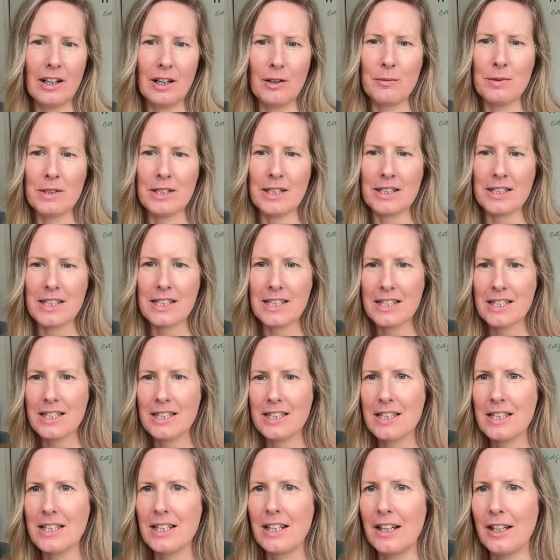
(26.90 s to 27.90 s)
I'm
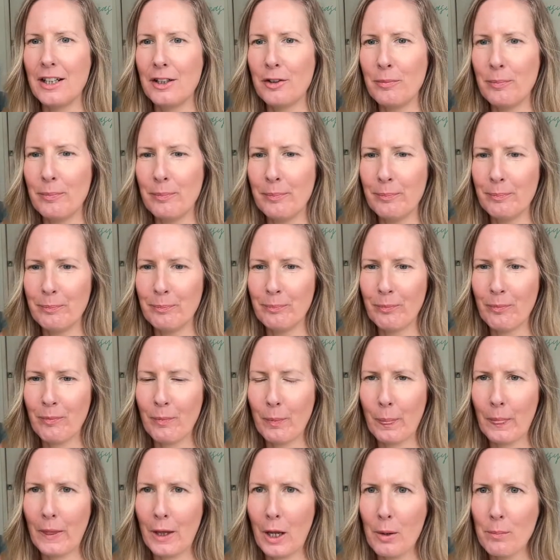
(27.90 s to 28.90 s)
just
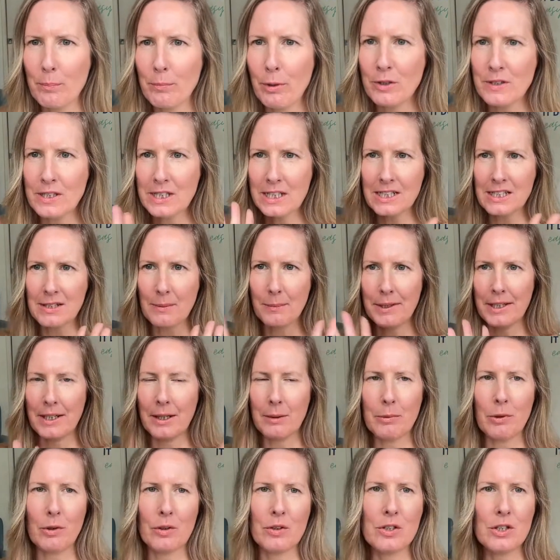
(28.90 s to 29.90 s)
posting something
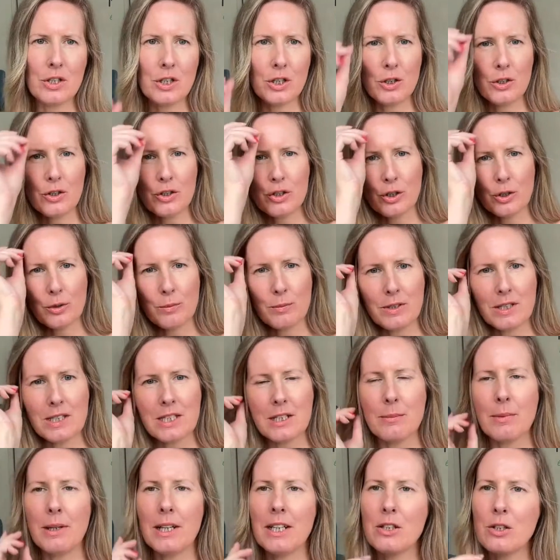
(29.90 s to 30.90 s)
up onto YouTube just
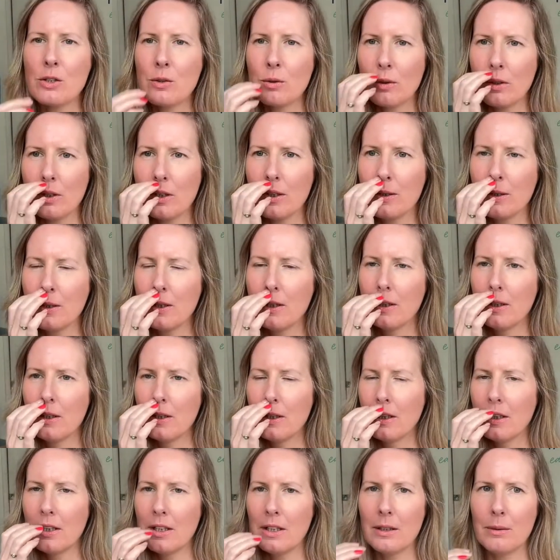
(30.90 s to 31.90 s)
to make sure
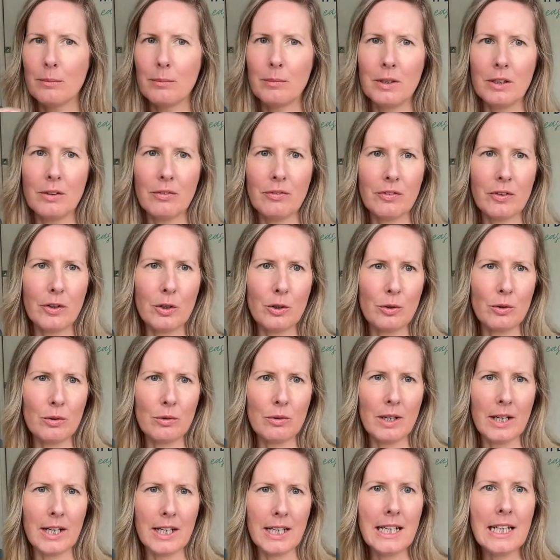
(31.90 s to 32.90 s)
if
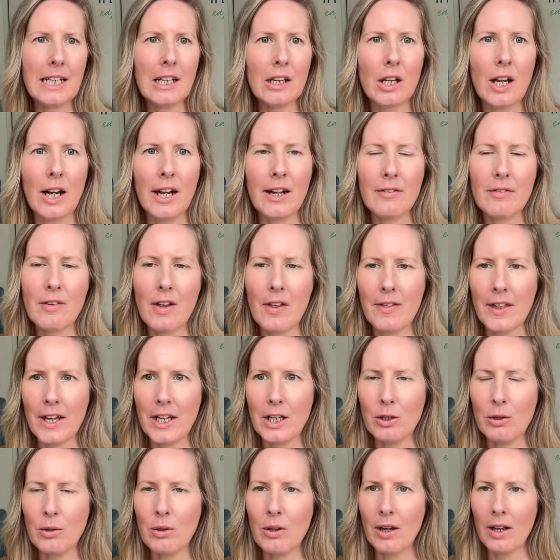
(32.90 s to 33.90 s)
you are here live
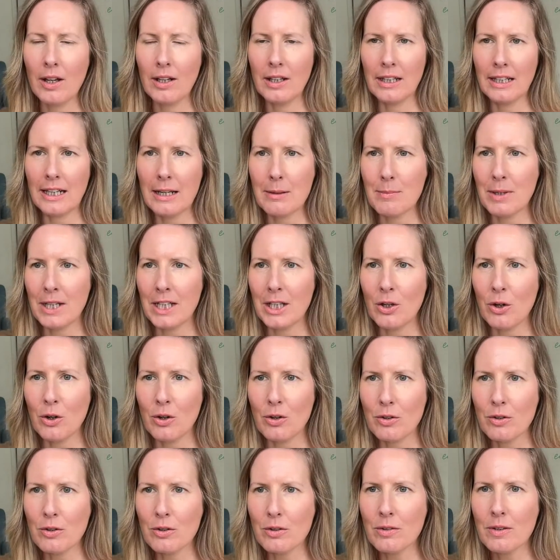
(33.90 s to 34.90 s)
that you let me
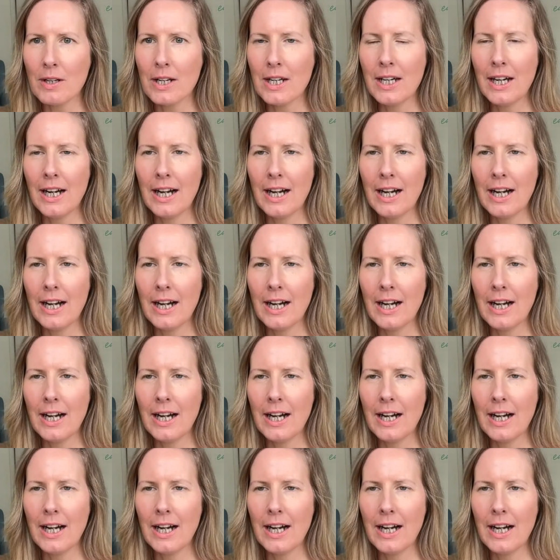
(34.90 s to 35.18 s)
know.